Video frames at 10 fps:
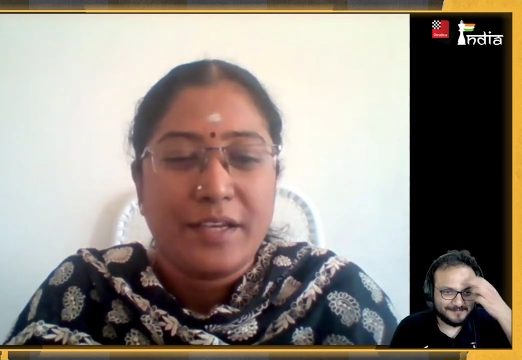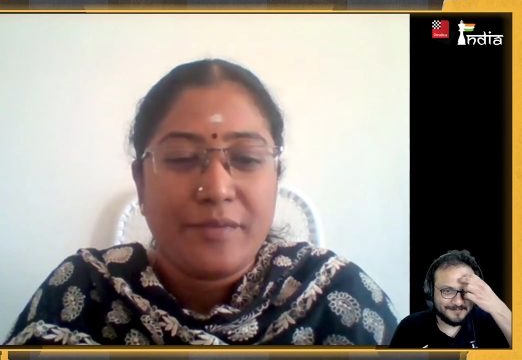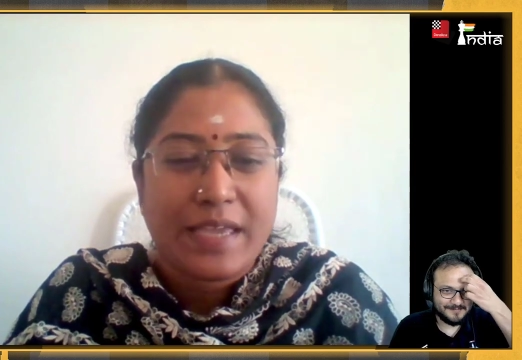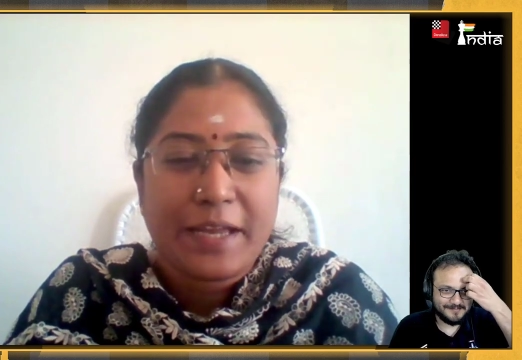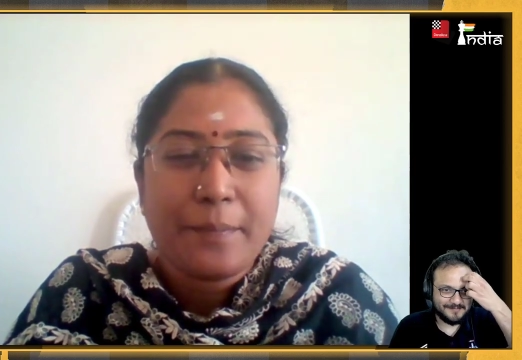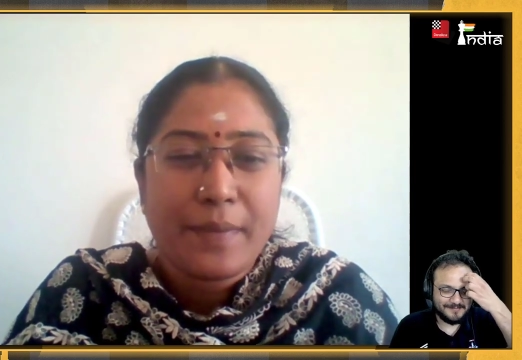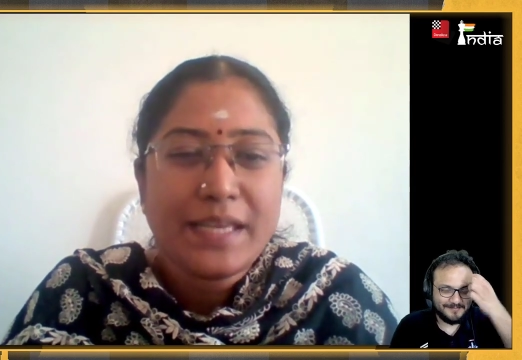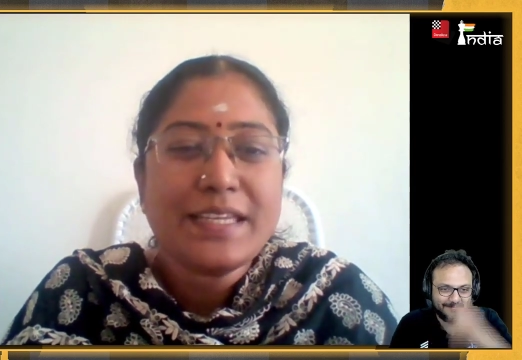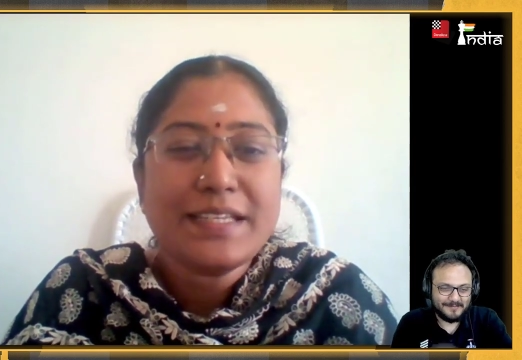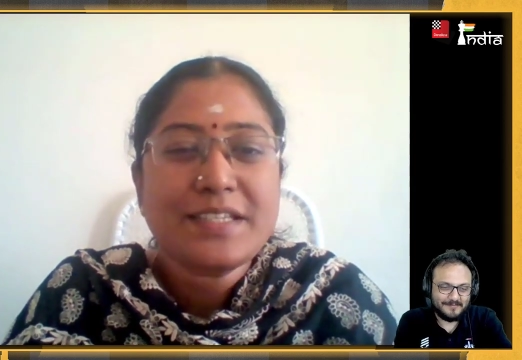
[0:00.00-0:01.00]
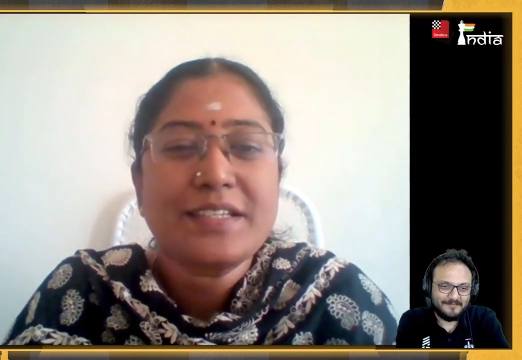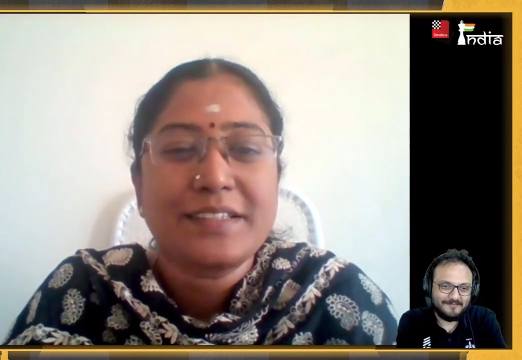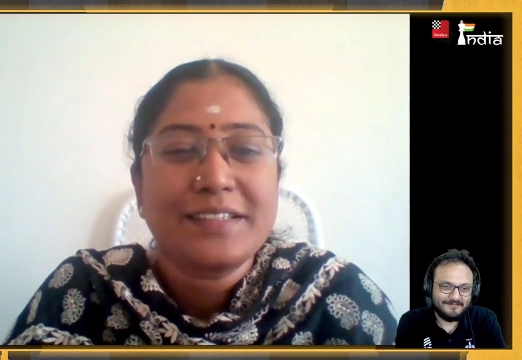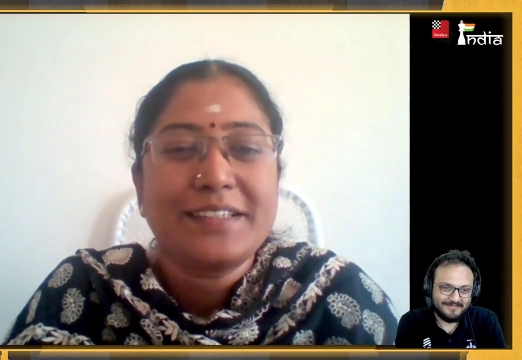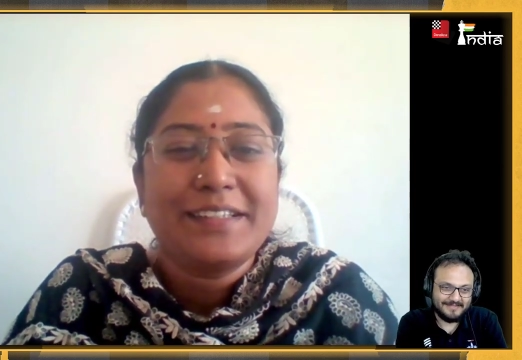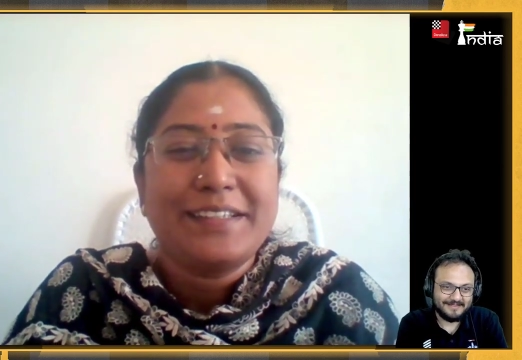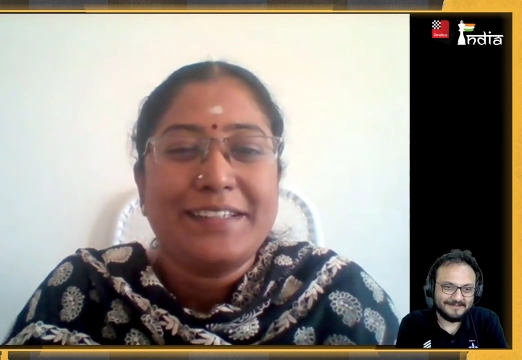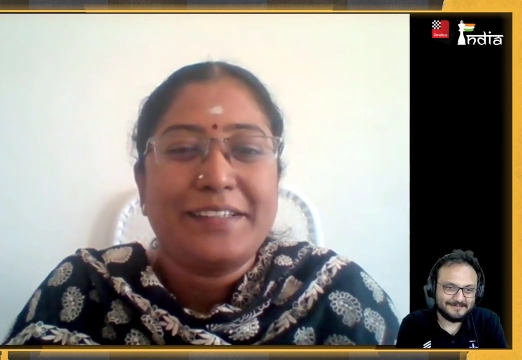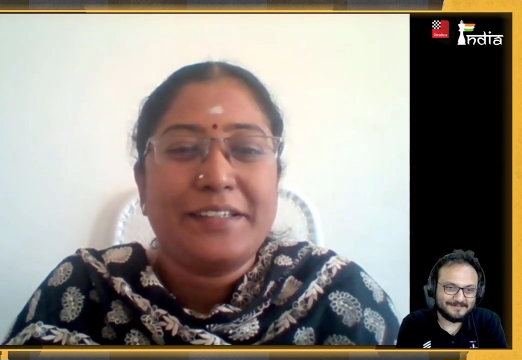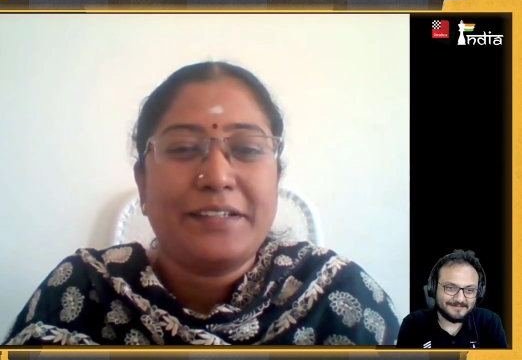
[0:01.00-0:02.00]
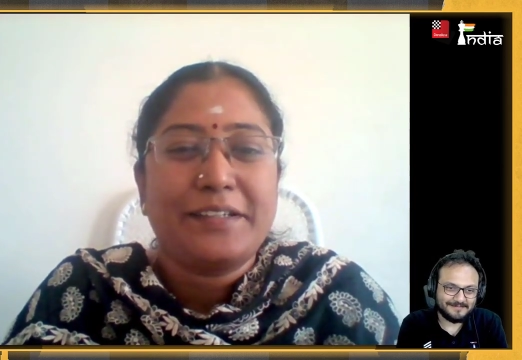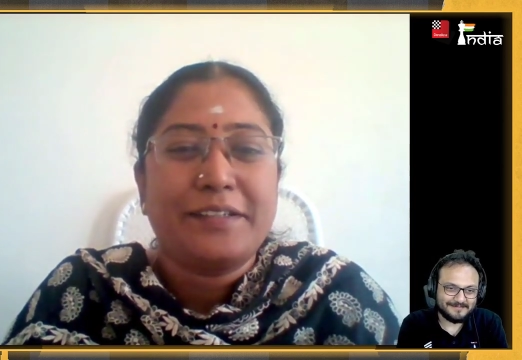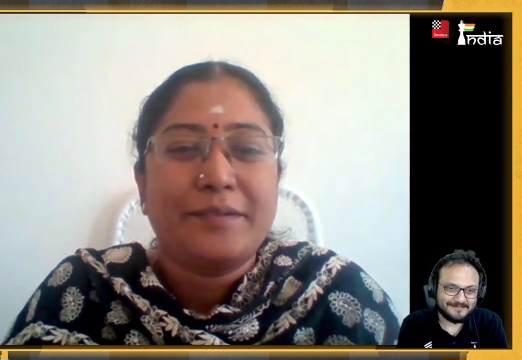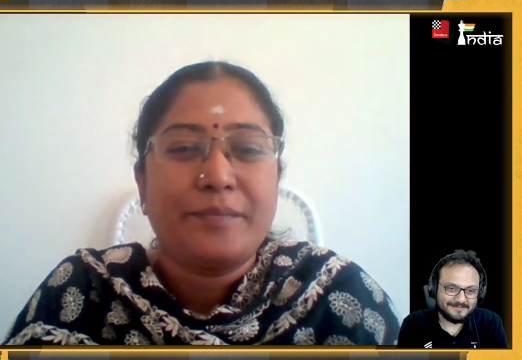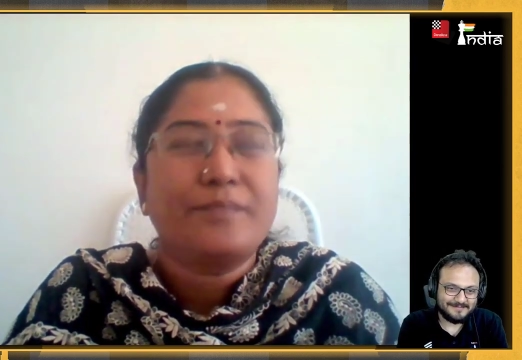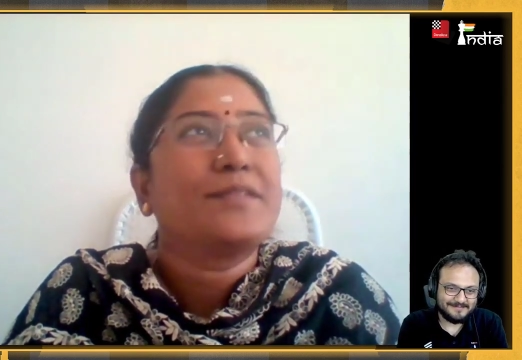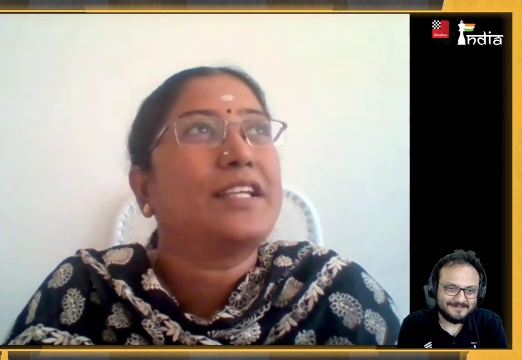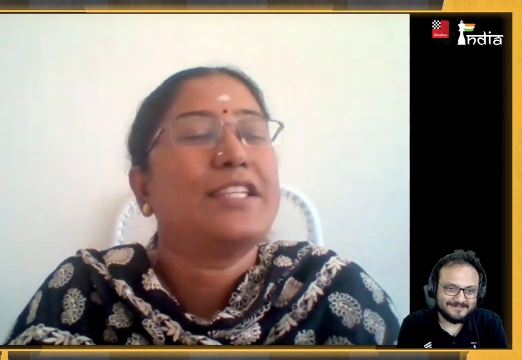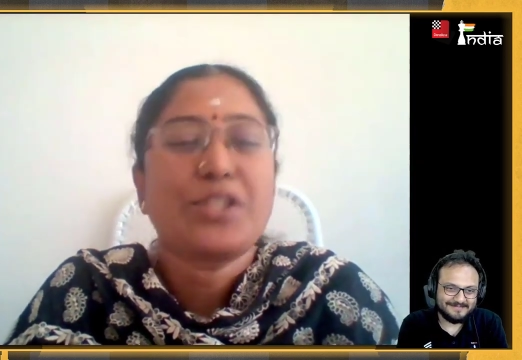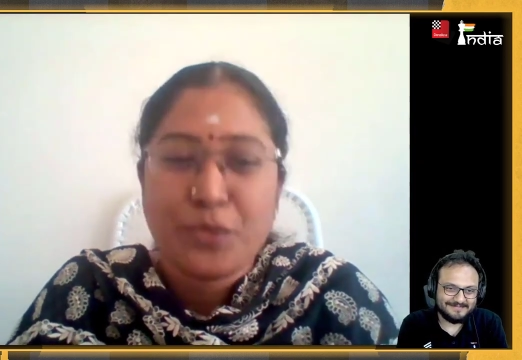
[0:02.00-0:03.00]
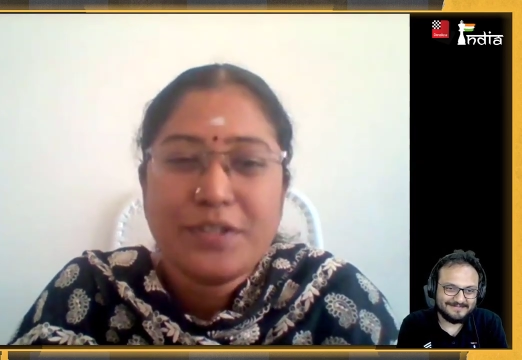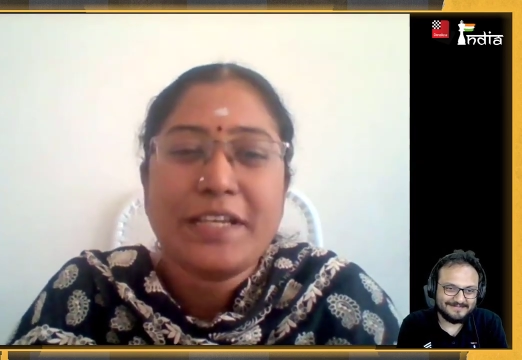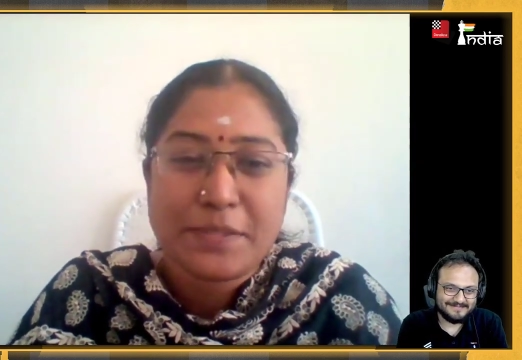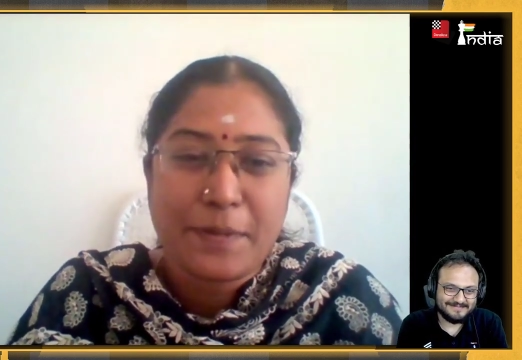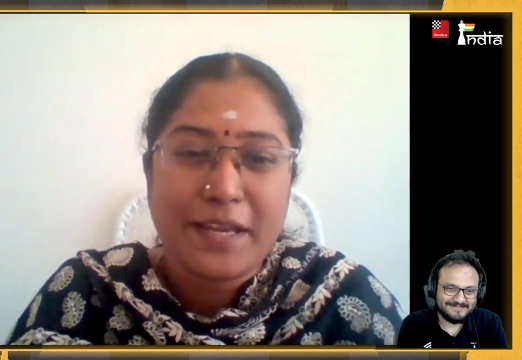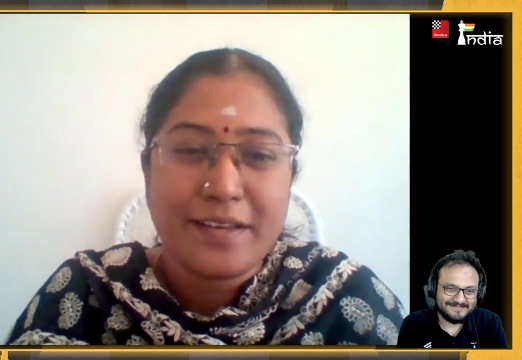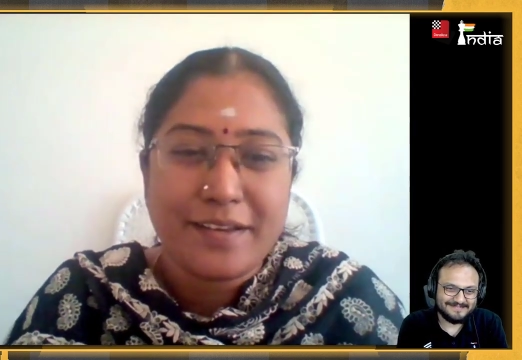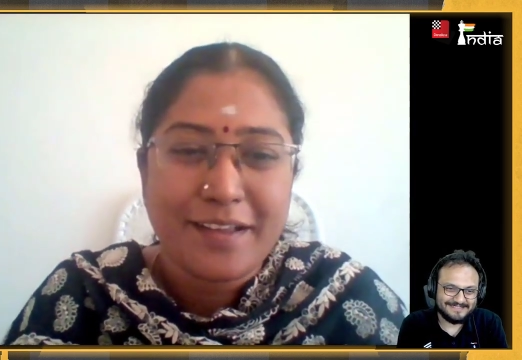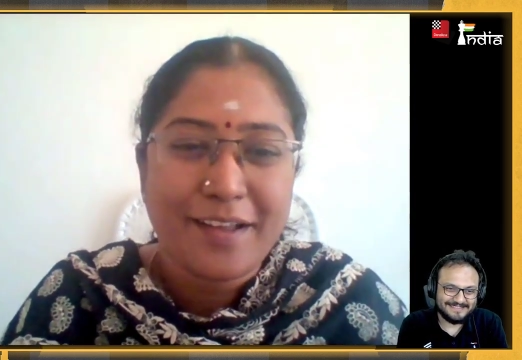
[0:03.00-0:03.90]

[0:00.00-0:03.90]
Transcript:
Speaker 1: we had made it, I just couldn't explain